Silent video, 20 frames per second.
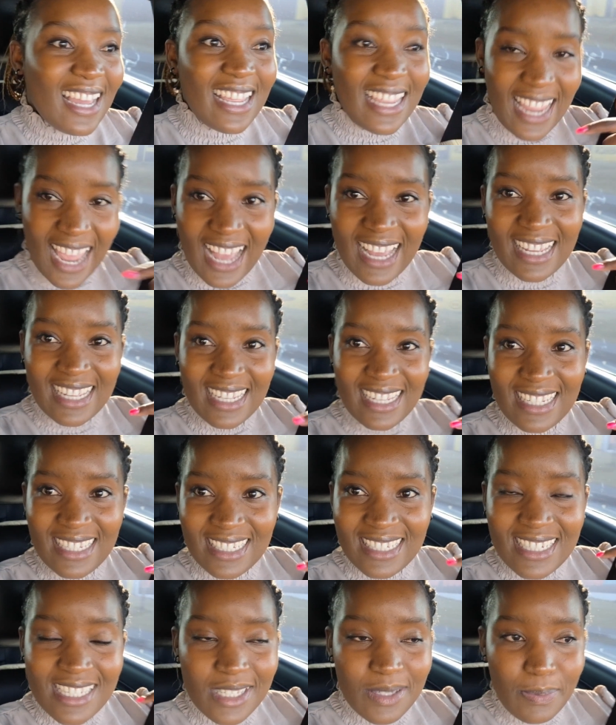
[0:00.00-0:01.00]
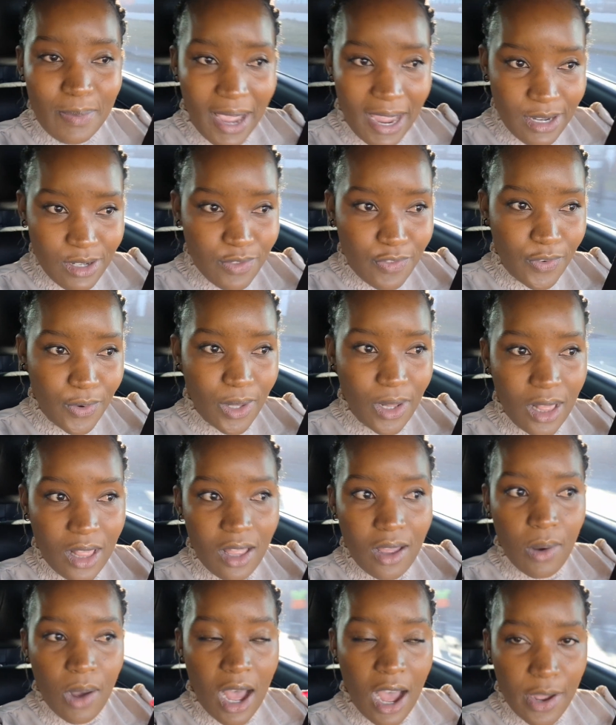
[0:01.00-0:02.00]
Yeah. She's mindful,
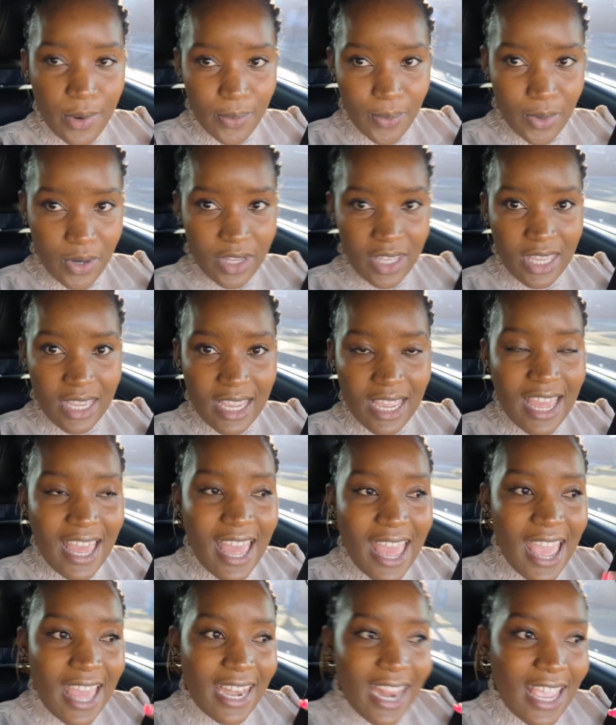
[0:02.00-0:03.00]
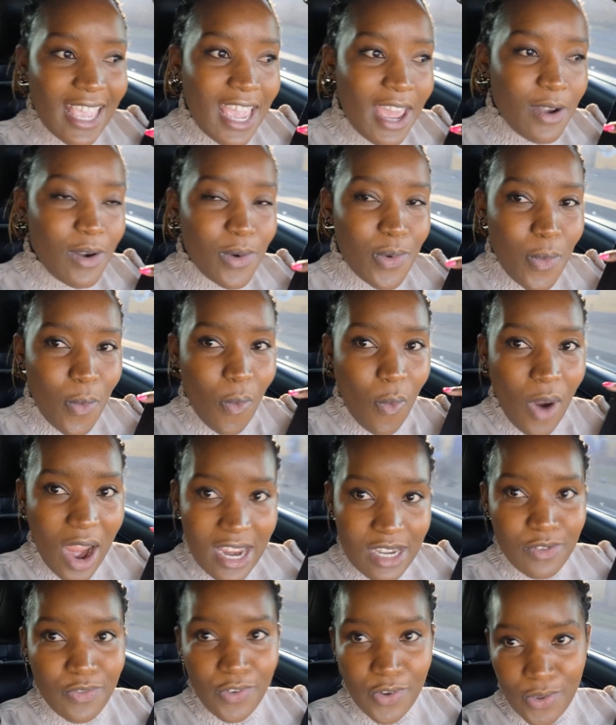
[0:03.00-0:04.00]
hardworking, and I cannot
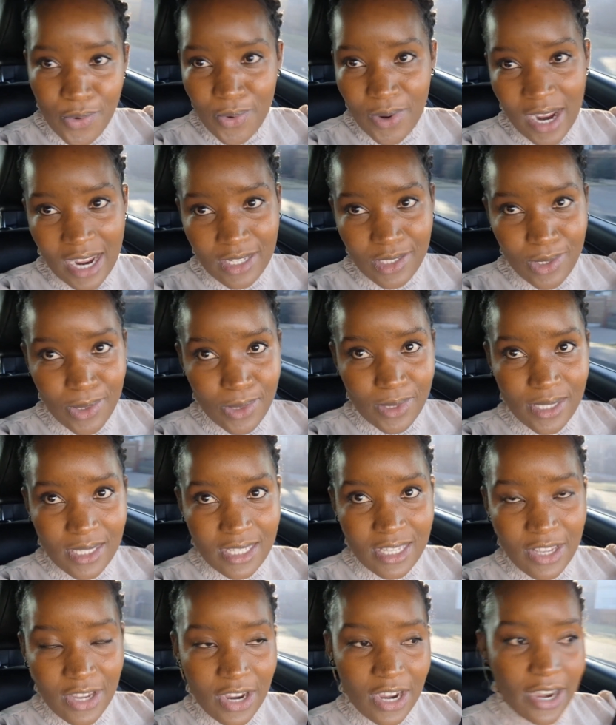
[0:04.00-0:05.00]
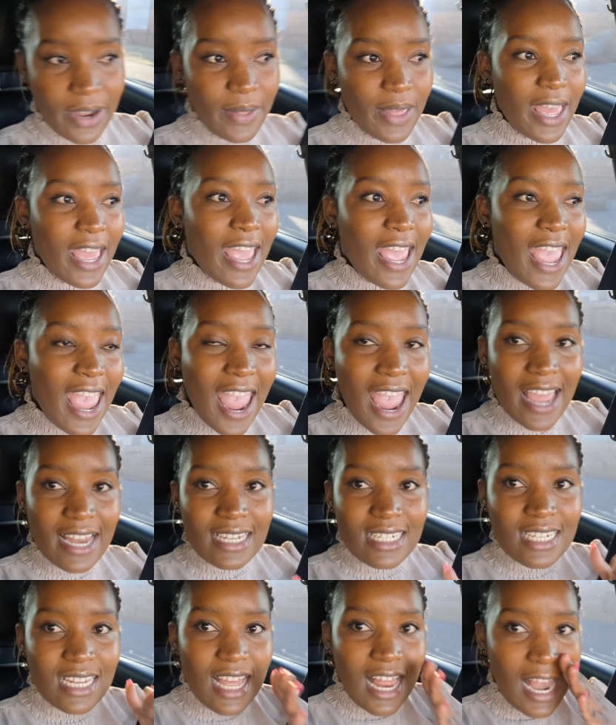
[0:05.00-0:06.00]
wait for you guys to see her.
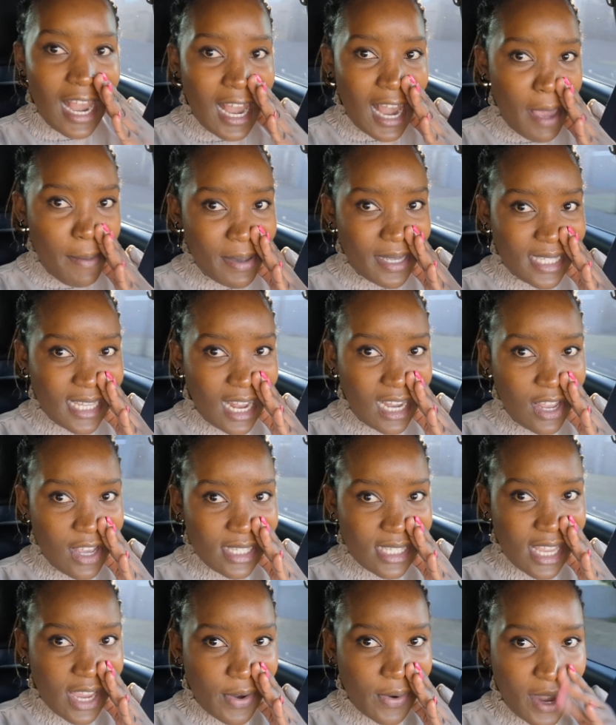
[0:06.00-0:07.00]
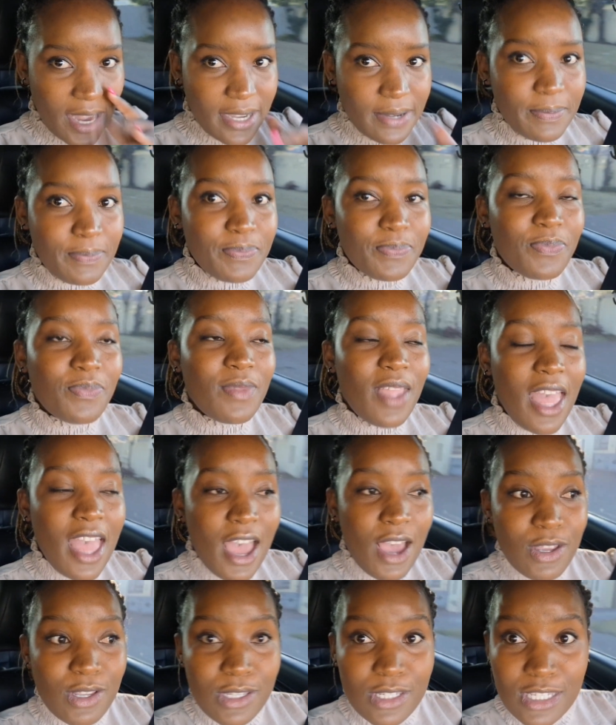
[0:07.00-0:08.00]
And let me tell you a secret.
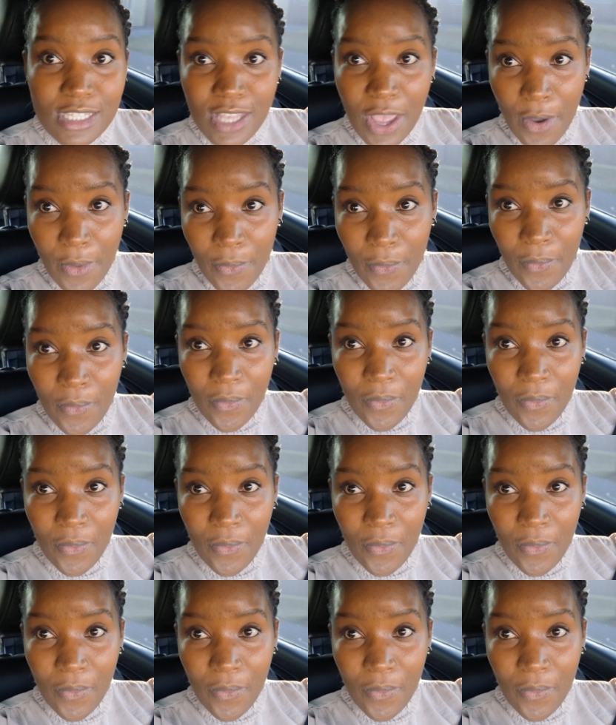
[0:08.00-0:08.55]
So,